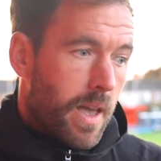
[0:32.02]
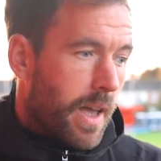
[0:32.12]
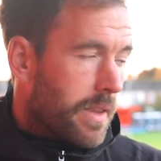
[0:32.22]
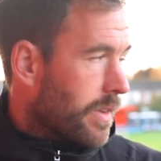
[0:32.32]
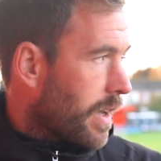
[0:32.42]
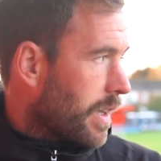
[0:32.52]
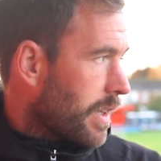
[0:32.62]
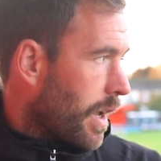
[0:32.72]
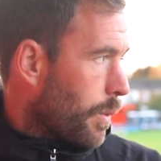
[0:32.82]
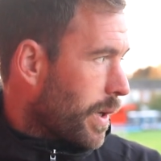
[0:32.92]
And
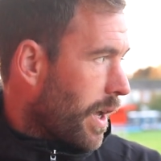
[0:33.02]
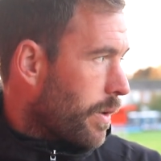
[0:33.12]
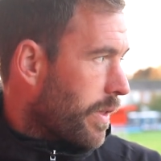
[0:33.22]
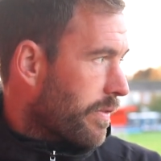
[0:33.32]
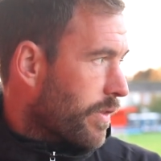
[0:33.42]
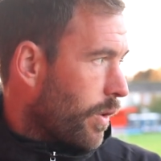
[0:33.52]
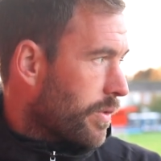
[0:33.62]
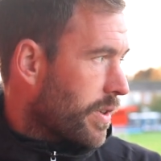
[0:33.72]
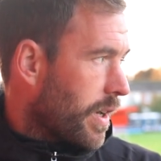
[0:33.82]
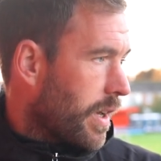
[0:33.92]
we know they've got
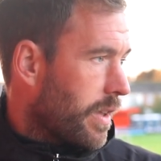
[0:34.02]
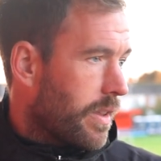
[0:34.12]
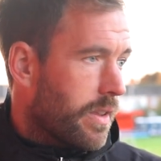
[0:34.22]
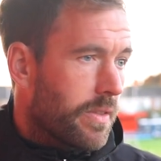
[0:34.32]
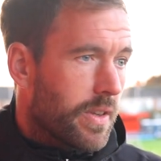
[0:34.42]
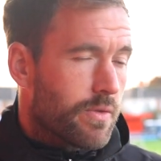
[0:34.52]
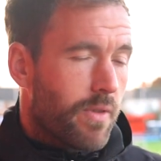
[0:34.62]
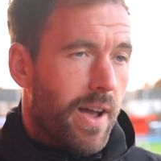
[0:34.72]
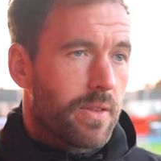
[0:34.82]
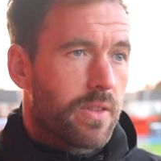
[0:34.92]
to this
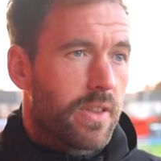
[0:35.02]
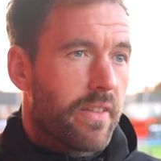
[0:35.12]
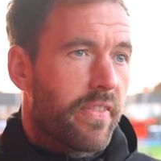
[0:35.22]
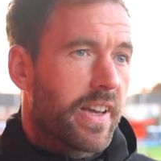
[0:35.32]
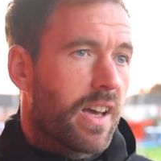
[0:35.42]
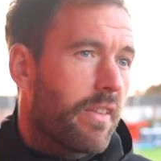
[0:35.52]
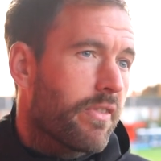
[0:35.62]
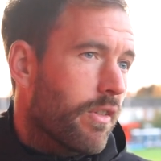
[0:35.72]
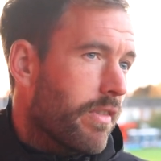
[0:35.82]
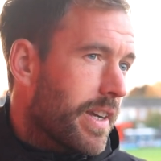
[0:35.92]
round of the FA Cup
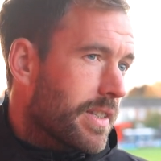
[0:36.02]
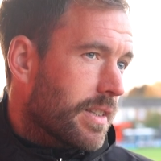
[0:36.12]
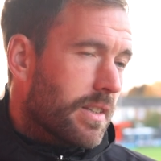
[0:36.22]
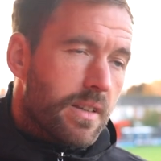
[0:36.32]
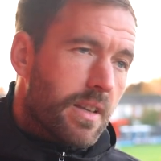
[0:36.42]
for a reason.